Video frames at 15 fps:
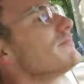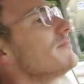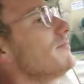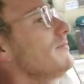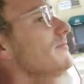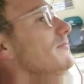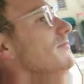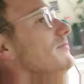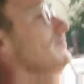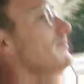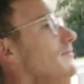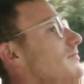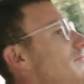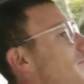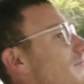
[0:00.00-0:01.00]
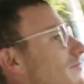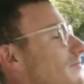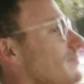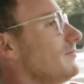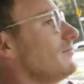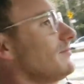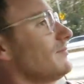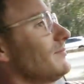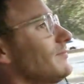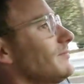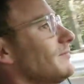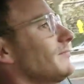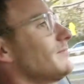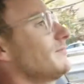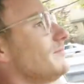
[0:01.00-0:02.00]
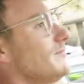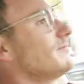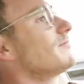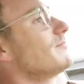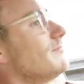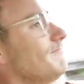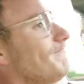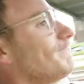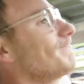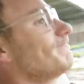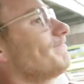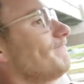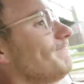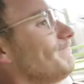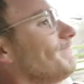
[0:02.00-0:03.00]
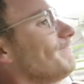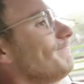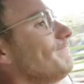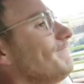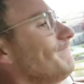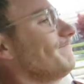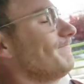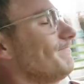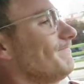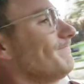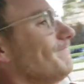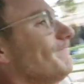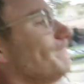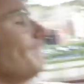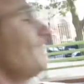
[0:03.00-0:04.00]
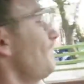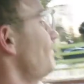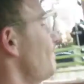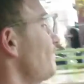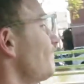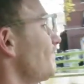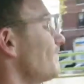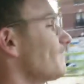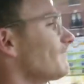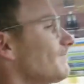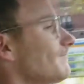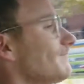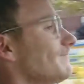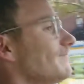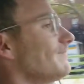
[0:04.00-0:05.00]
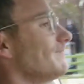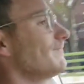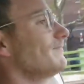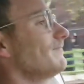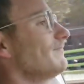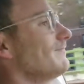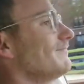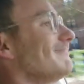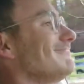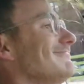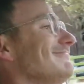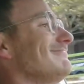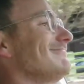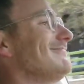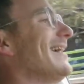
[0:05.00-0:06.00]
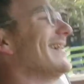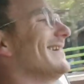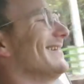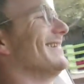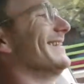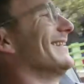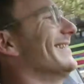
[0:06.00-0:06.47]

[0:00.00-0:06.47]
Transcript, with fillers: what are you doing? Were you taking our fish? We're like, we're rescuing the fish. It's like, who rescues fish? We do.